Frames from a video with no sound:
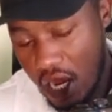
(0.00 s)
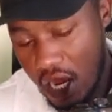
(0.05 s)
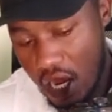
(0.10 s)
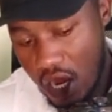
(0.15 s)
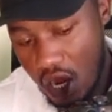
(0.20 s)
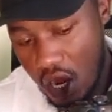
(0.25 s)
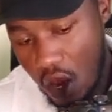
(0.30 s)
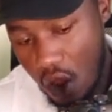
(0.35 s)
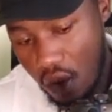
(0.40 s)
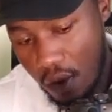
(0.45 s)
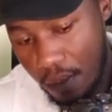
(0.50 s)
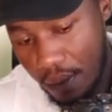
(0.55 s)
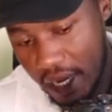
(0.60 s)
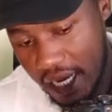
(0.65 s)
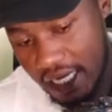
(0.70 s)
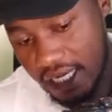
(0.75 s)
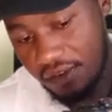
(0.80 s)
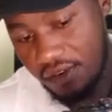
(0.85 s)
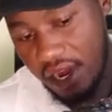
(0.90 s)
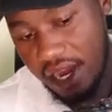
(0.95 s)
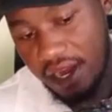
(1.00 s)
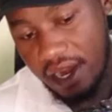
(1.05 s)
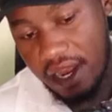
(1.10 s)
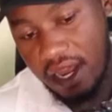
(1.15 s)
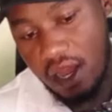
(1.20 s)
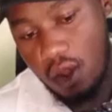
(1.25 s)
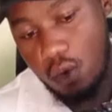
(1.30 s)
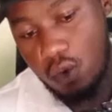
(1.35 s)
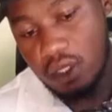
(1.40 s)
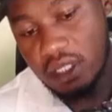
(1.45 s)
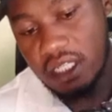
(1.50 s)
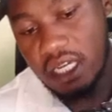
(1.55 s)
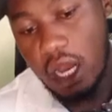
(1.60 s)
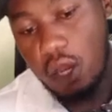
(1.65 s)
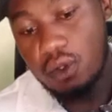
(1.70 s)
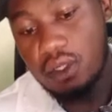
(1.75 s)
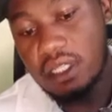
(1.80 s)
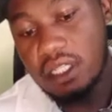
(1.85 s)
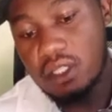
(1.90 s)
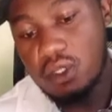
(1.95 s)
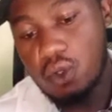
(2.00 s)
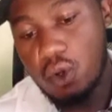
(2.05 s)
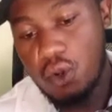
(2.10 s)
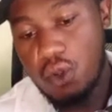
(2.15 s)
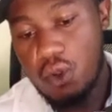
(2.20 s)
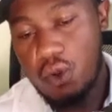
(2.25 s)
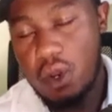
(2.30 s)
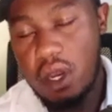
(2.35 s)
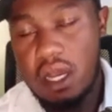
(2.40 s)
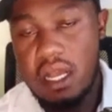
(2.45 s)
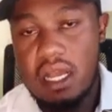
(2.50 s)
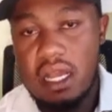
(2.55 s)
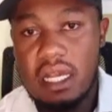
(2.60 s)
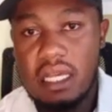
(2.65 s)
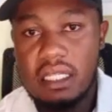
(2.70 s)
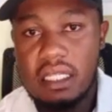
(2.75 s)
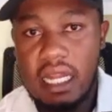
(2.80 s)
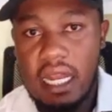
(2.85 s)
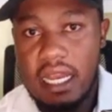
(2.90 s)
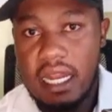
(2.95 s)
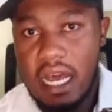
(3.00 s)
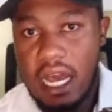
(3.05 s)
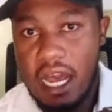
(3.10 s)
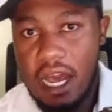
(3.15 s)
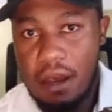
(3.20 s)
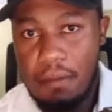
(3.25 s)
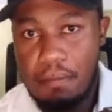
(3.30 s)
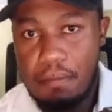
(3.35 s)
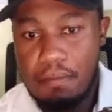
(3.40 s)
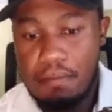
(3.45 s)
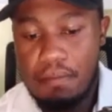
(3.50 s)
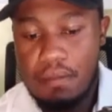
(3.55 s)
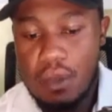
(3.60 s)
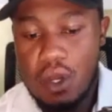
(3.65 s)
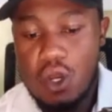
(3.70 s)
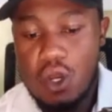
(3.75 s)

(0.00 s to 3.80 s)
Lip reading: lock plate right here, which now sits on your slider arm.